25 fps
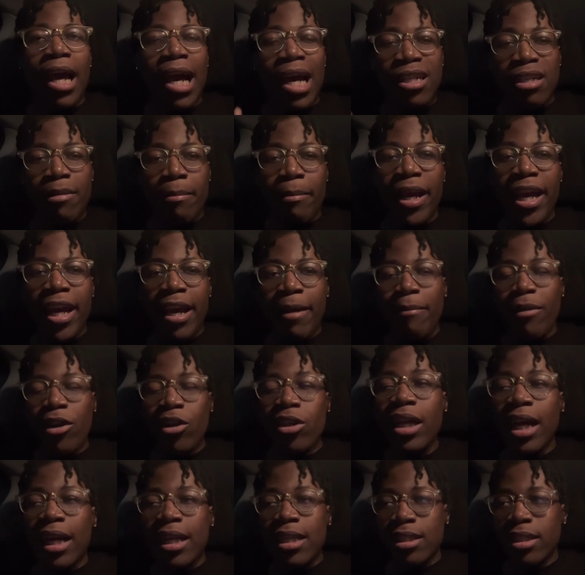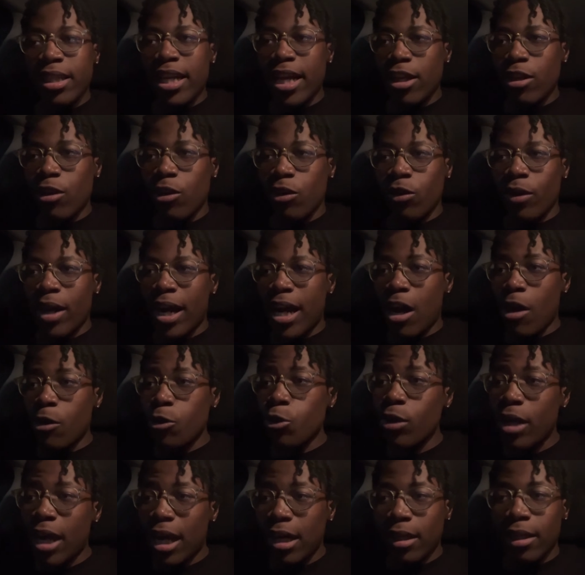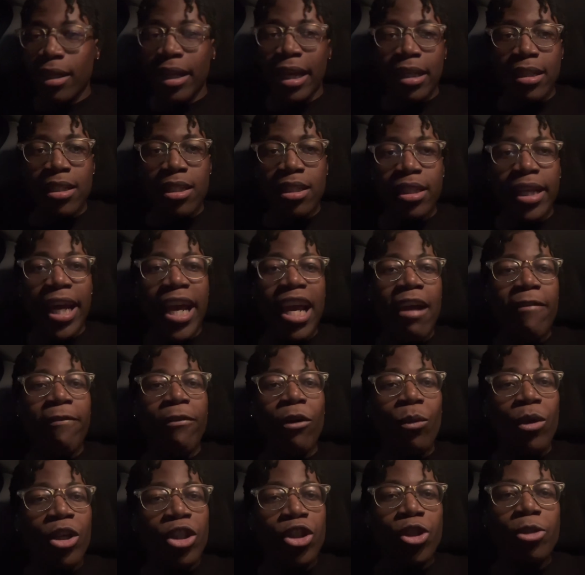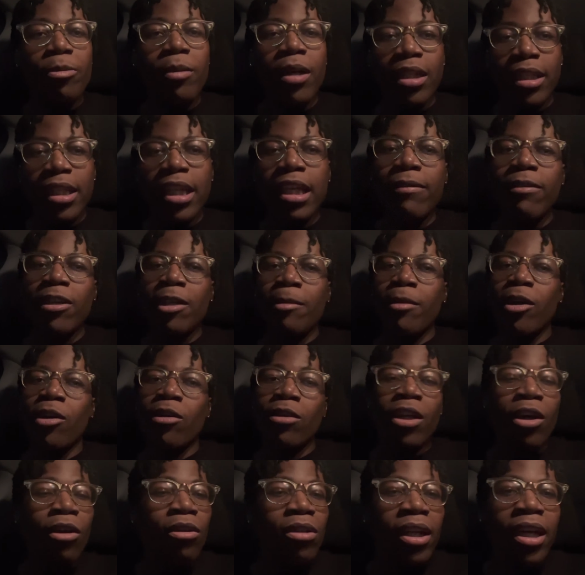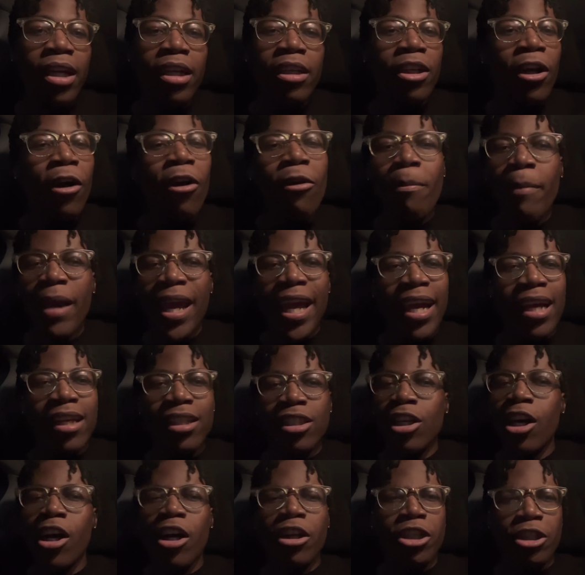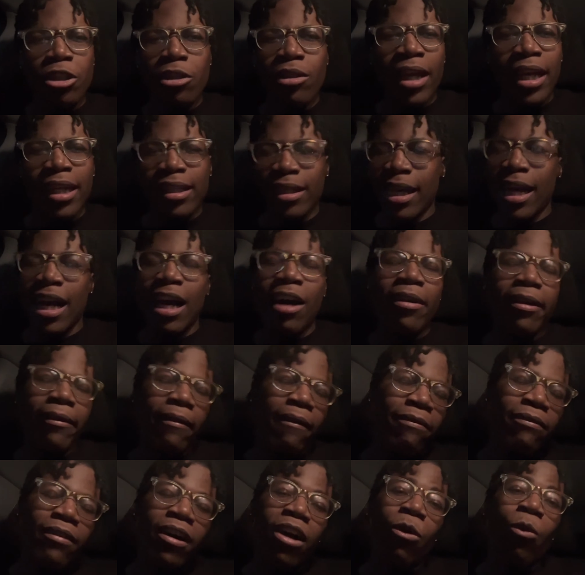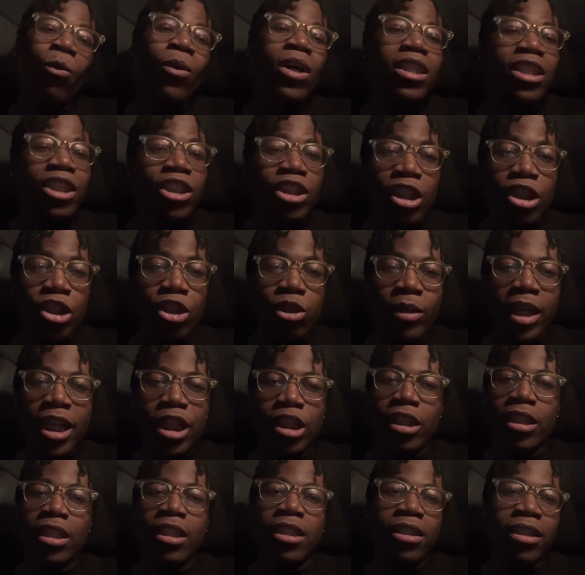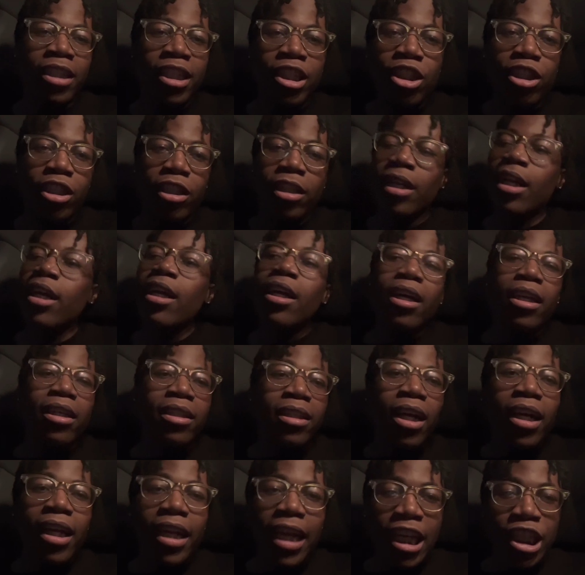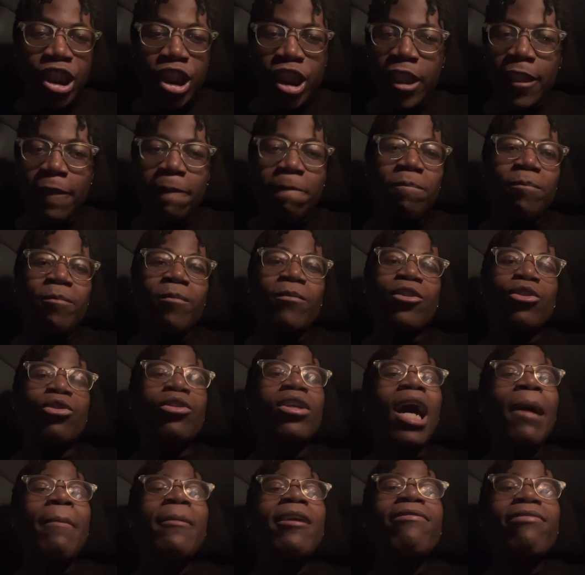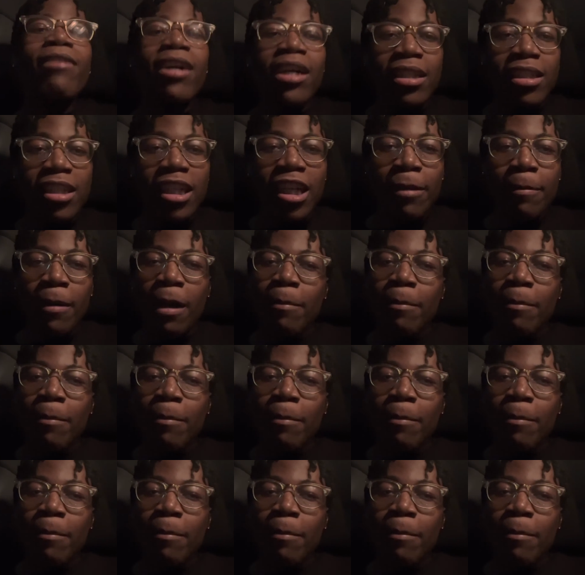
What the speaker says: As a man, bro, you got to stand your ground. You got like stand for what you believe in, bro. Don't let no man talk to you like that. I don't give a fuck what the situation is. Teacher, none of that shit. You got me fucked up.